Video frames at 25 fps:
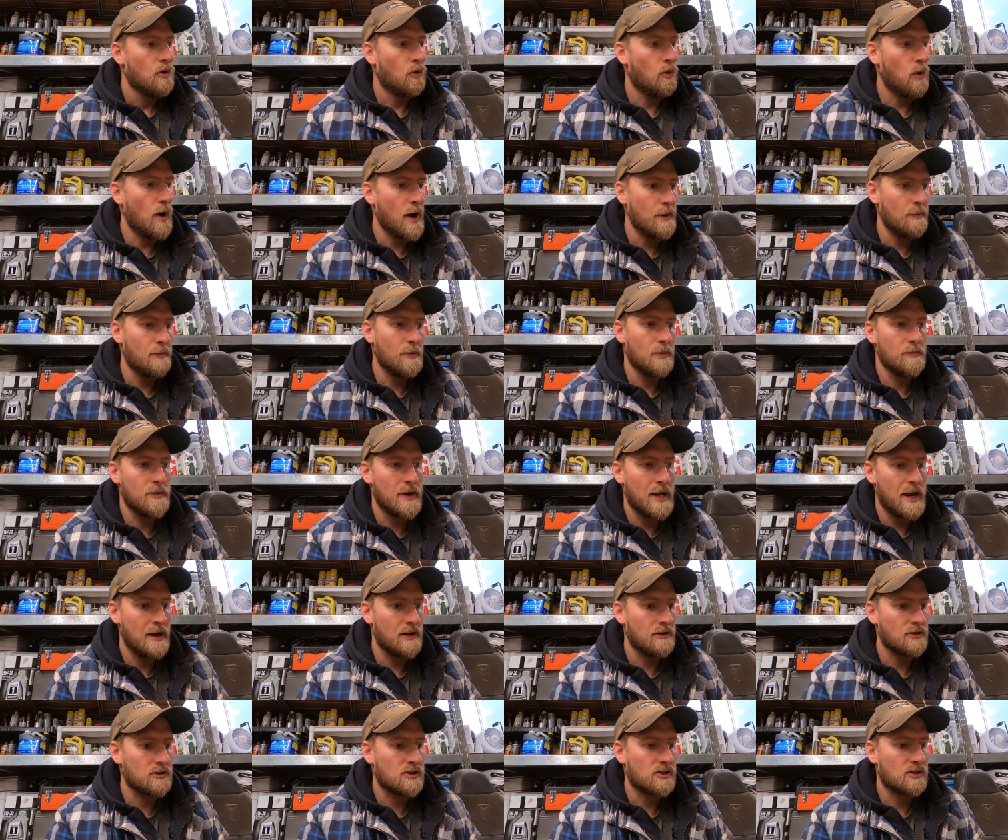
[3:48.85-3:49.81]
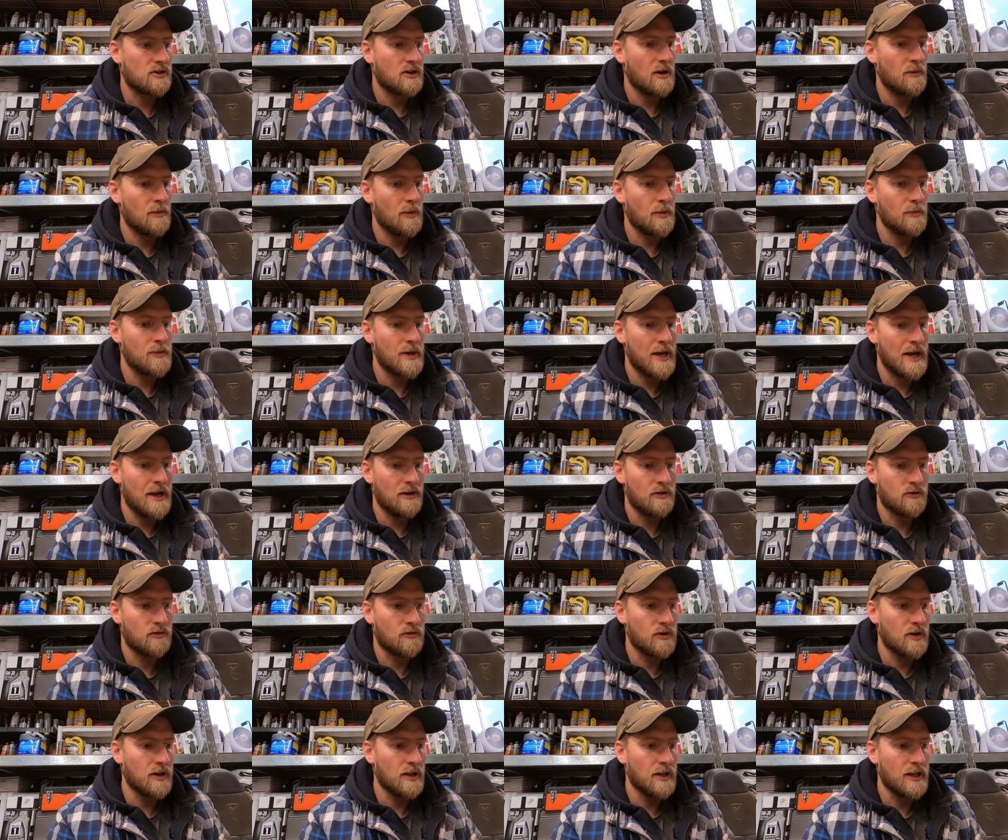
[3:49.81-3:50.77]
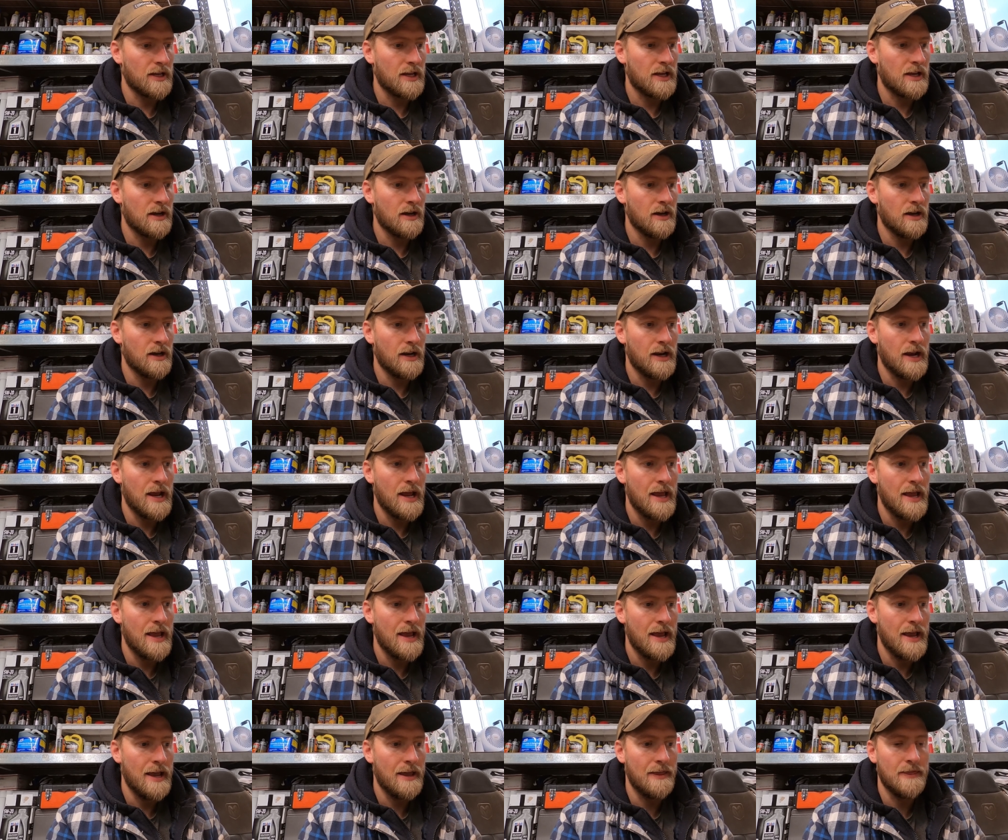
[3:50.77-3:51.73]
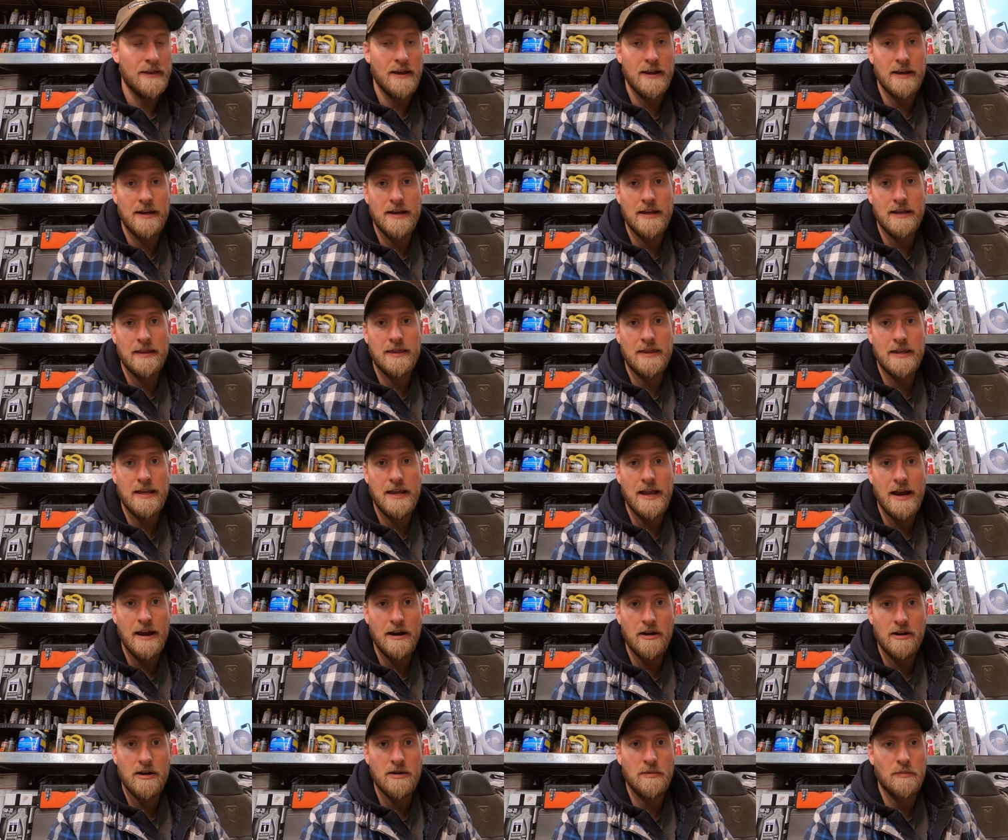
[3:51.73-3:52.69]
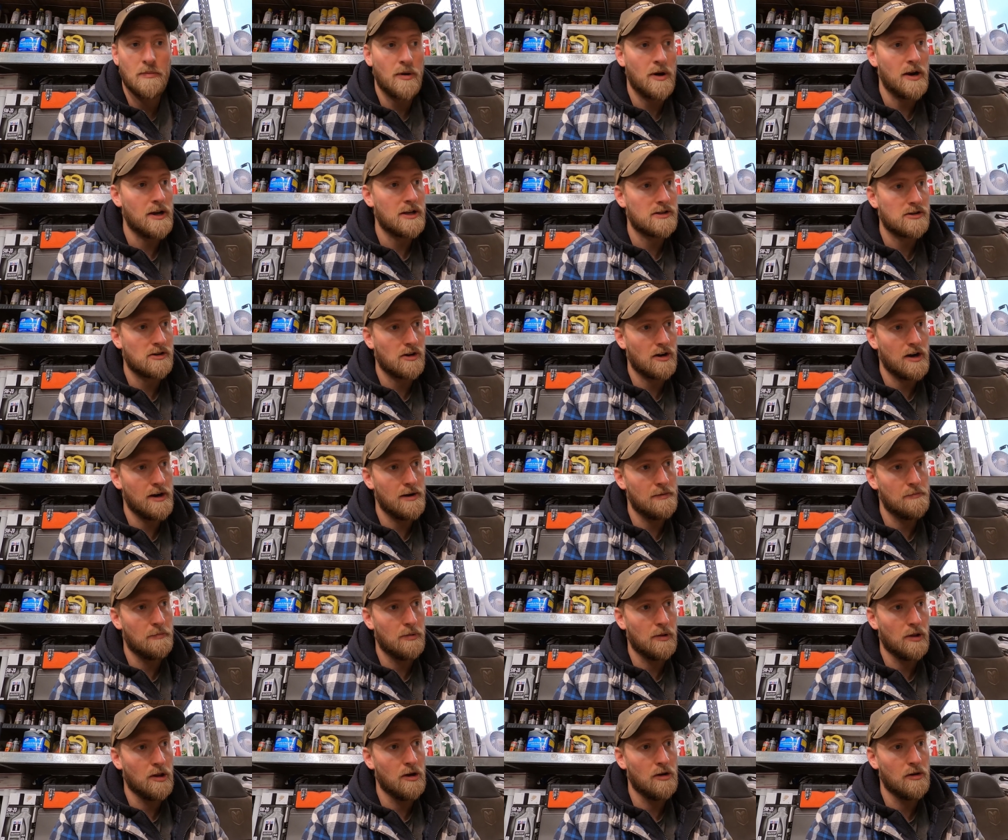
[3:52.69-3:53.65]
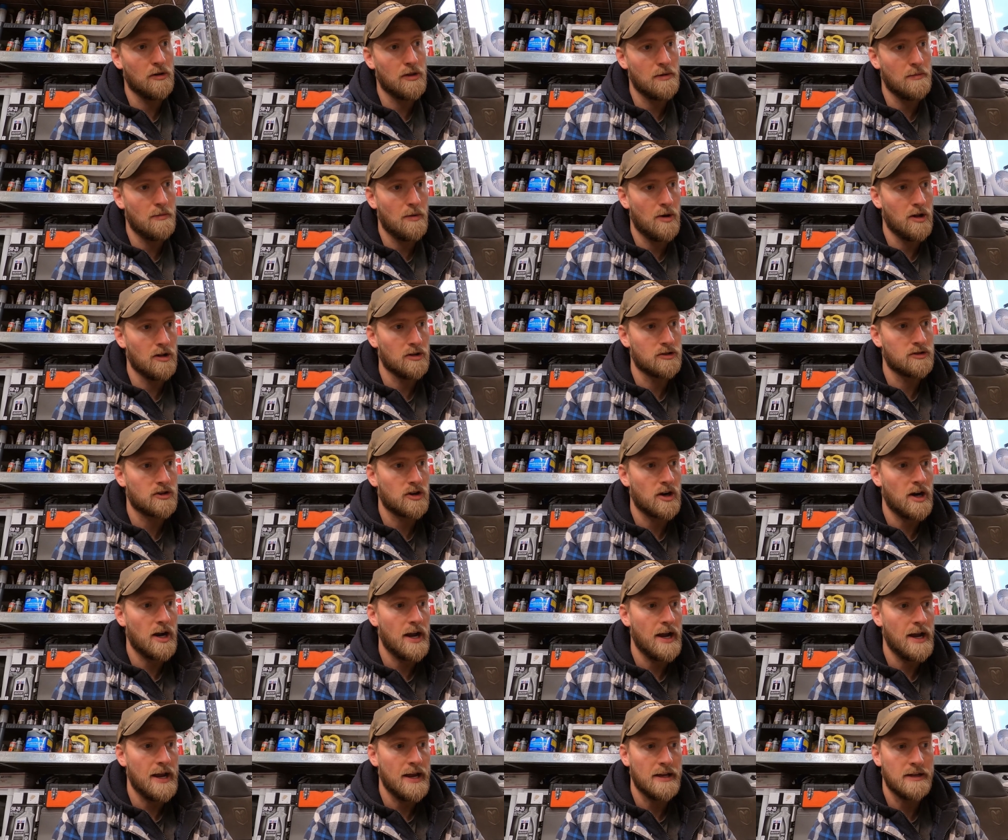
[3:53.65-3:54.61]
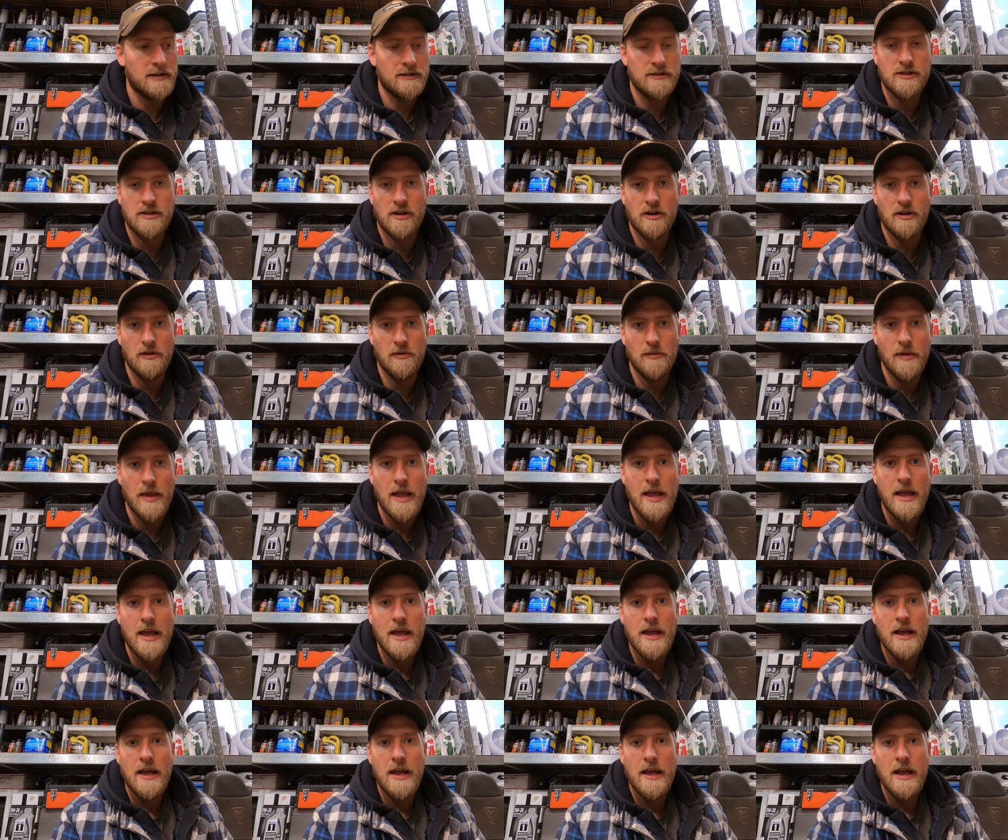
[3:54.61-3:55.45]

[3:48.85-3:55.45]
wipe them down, scrub them down really good, and then get the air compressor and blow them all dry. So